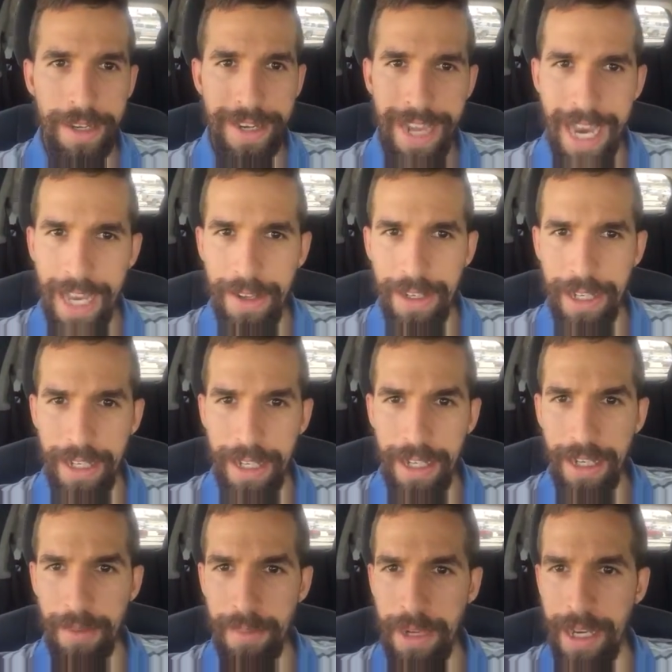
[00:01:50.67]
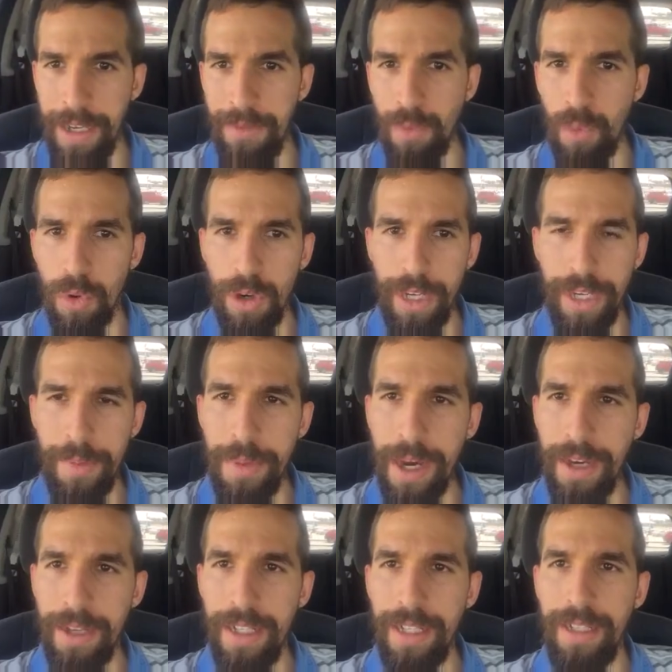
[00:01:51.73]
not I'm not worried
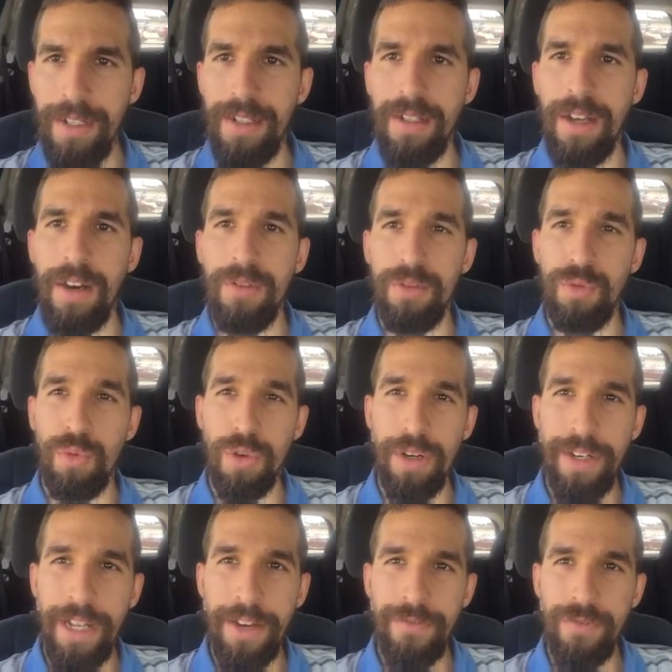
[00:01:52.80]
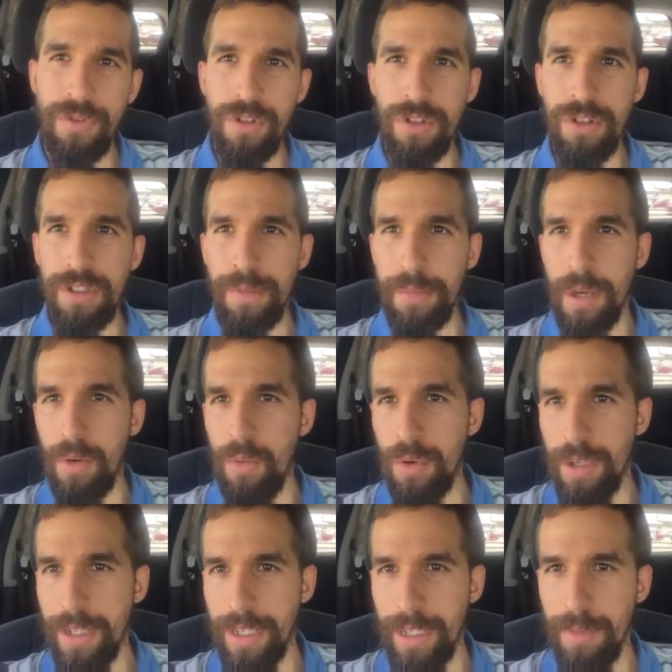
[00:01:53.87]
about it. I was worried at first. I'm not
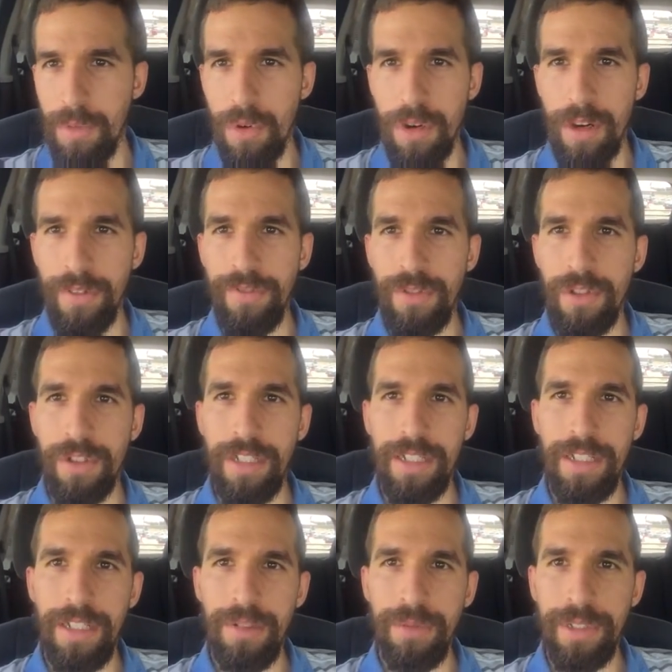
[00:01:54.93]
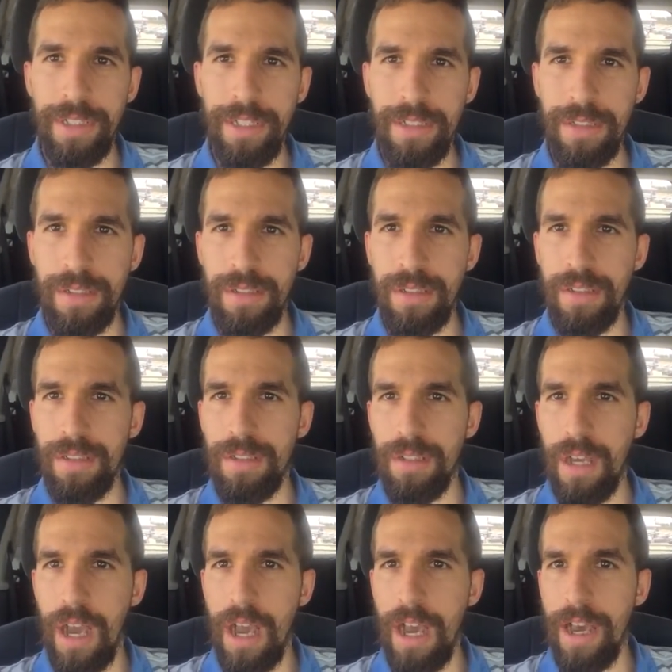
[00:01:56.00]
worried anymore. I've learned to deal with this
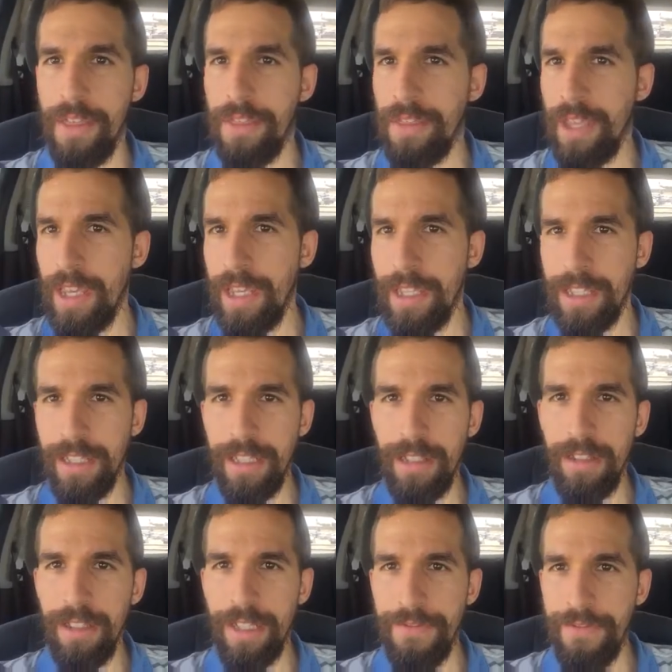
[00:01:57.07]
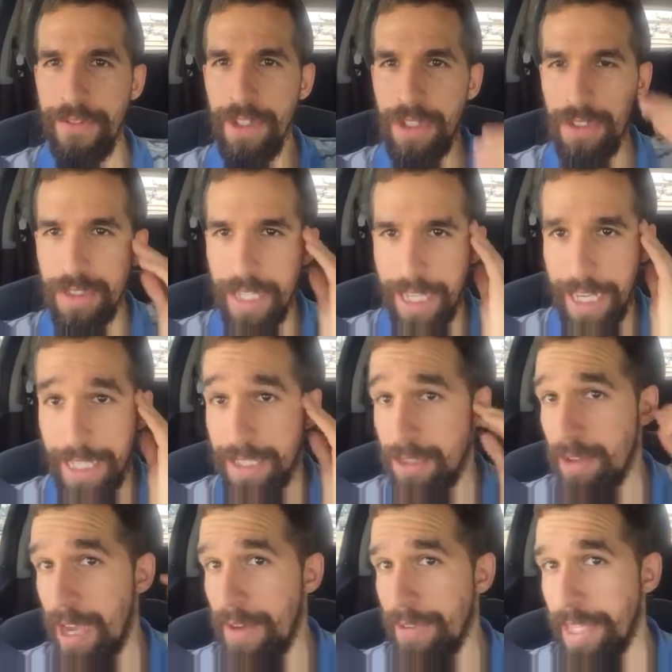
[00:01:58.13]
uh, thing. It literally feels like I
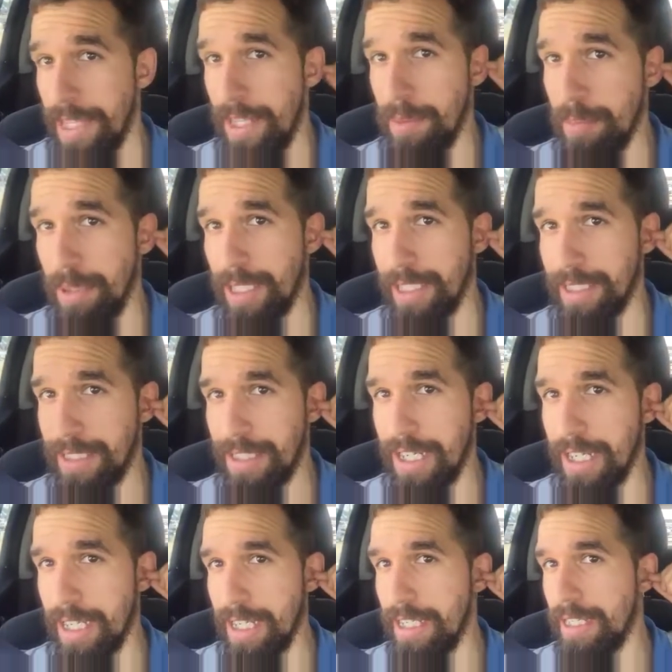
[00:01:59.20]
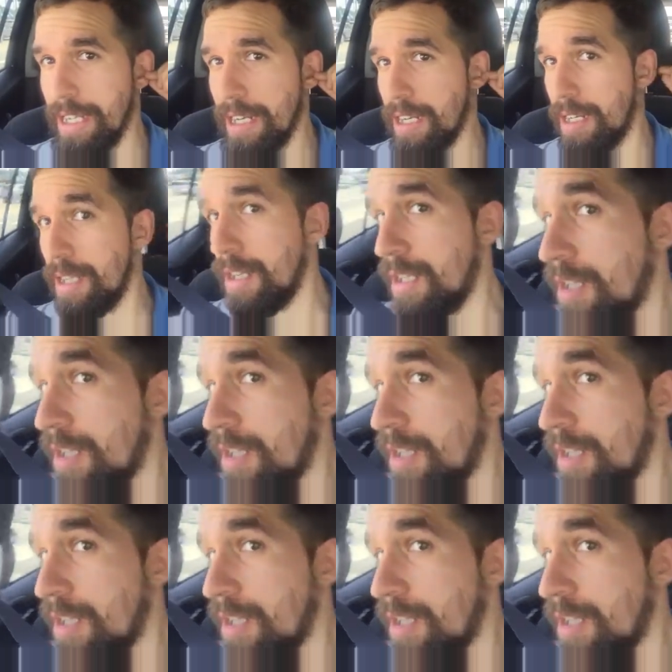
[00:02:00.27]
still have an earplug stuck in there.